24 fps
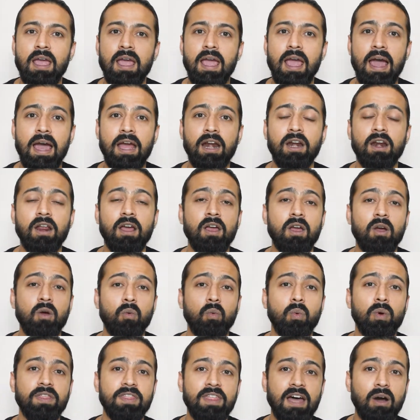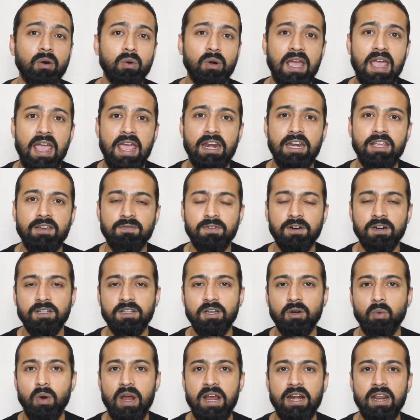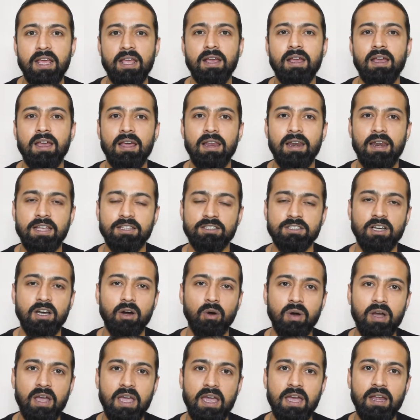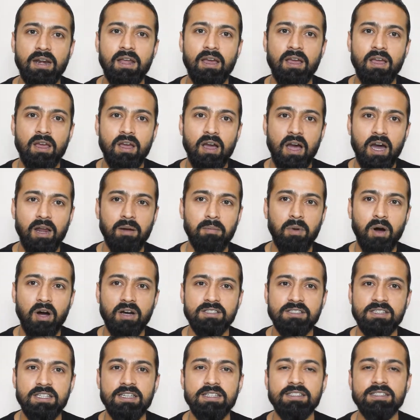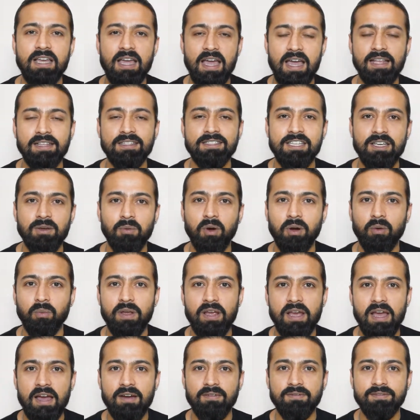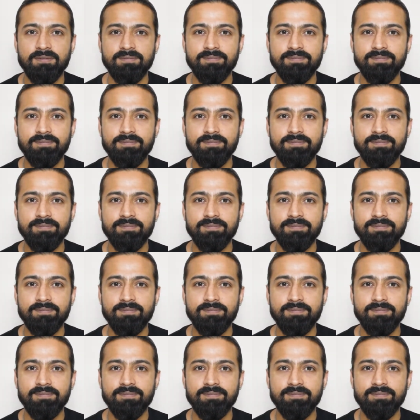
And without any further waiting, let's go ahead, unbox these and see what we have.